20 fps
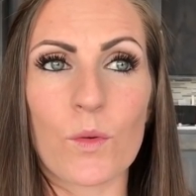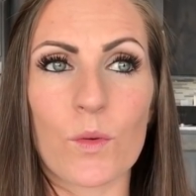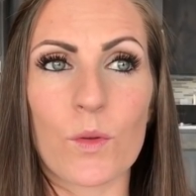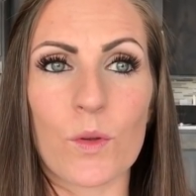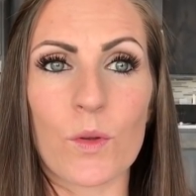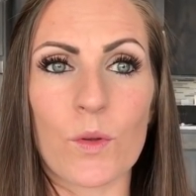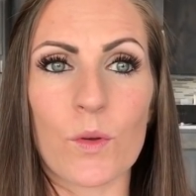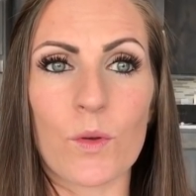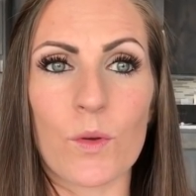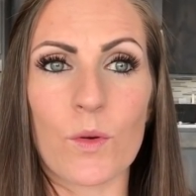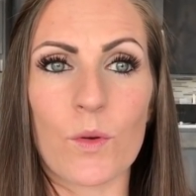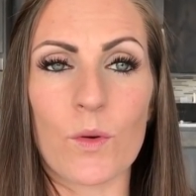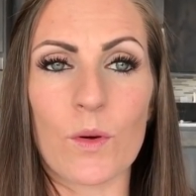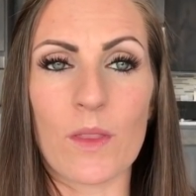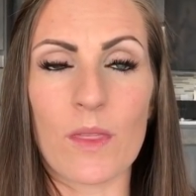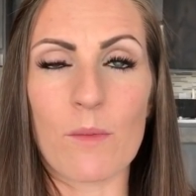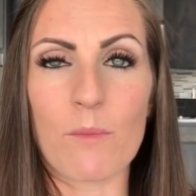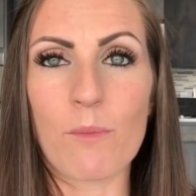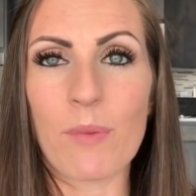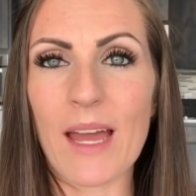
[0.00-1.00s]

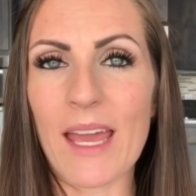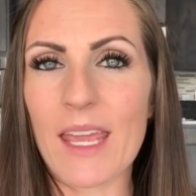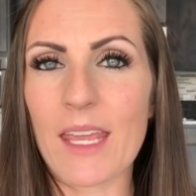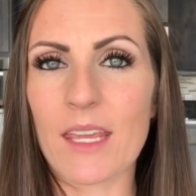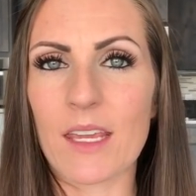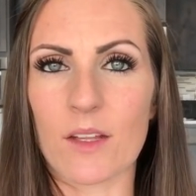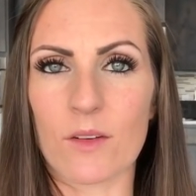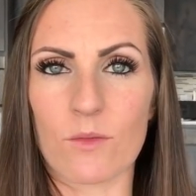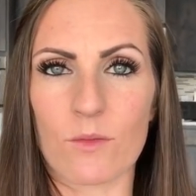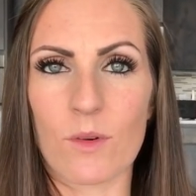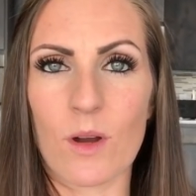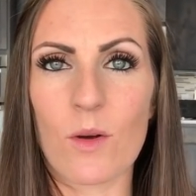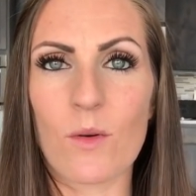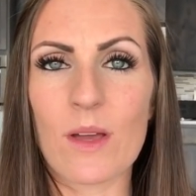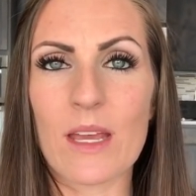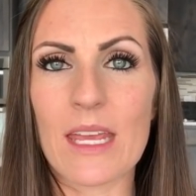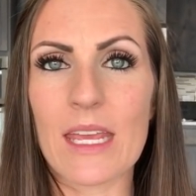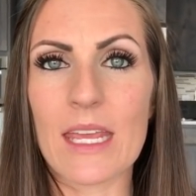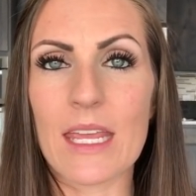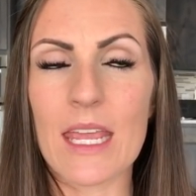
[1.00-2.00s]
do the bike and
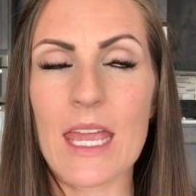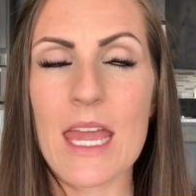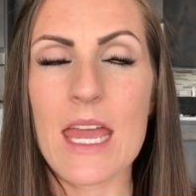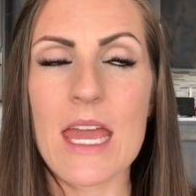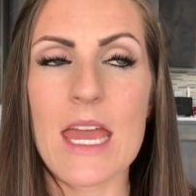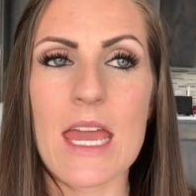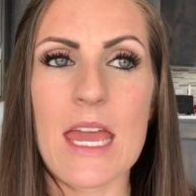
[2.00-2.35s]
rowing,